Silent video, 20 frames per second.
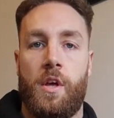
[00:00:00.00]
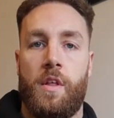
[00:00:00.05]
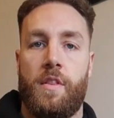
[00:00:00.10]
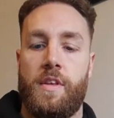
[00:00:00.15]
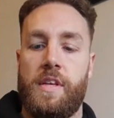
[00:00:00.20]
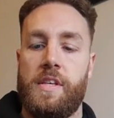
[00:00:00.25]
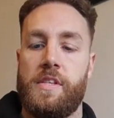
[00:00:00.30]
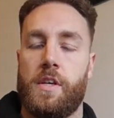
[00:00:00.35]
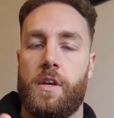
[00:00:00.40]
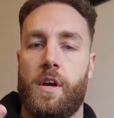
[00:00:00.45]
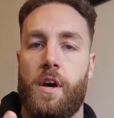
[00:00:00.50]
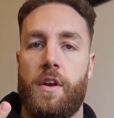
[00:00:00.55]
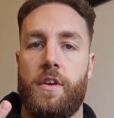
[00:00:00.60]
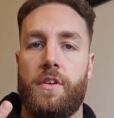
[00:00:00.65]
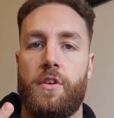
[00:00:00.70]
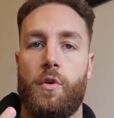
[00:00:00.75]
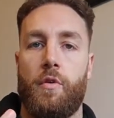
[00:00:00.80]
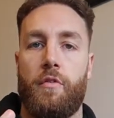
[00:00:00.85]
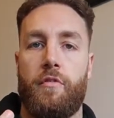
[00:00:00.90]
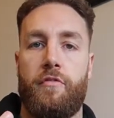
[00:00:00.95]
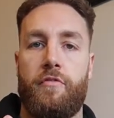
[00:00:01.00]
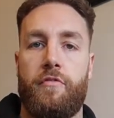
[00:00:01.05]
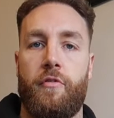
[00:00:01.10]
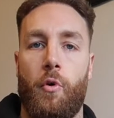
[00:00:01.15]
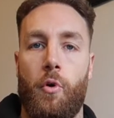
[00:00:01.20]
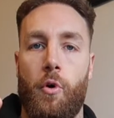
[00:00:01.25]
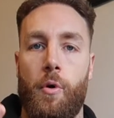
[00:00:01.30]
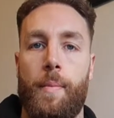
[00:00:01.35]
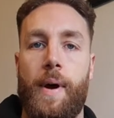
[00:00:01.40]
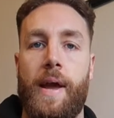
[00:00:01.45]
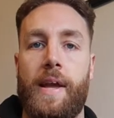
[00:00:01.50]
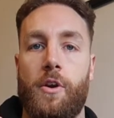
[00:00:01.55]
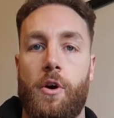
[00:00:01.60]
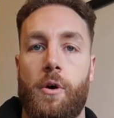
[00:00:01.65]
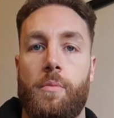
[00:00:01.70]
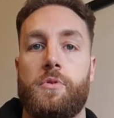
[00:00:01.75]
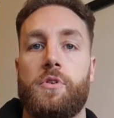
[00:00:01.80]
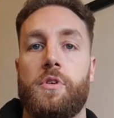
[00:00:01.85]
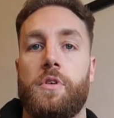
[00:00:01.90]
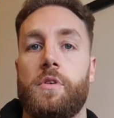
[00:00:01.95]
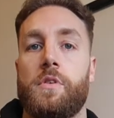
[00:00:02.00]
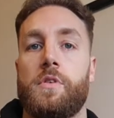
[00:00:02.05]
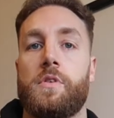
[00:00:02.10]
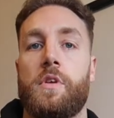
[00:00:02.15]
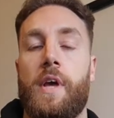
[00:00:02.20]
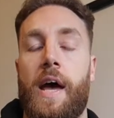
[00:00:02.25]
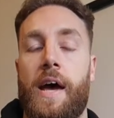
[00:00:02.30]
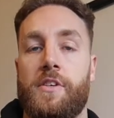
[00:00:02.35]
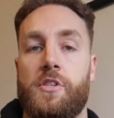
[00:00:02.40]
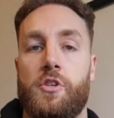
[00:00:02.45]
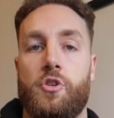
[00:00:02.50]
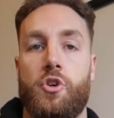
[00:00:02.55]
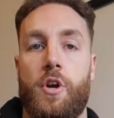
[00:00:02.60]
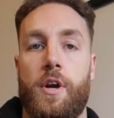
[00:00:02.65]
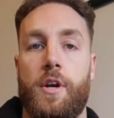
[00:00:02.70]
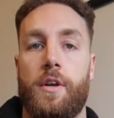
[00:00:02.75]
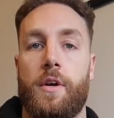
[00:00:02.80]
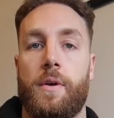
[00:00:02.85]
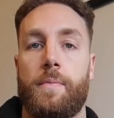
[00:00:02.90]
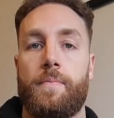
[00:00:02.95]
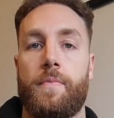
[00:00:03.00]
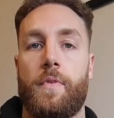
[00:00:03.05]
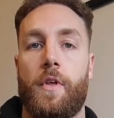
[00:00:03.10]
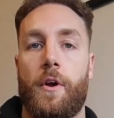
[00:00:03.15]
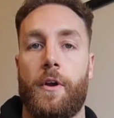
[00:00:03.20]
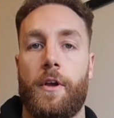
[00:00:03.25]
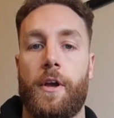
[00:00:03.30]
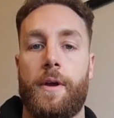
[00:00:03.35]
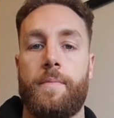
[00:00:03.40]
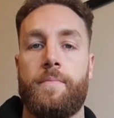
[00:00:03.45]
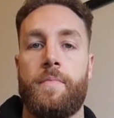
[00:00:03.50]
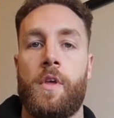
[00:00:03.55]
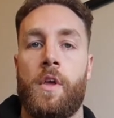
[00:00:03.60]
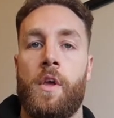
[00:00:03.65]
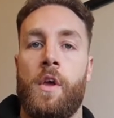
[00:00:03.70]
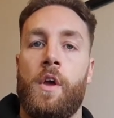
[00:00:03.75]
These are kind of your 4 main options as a trainer, okay?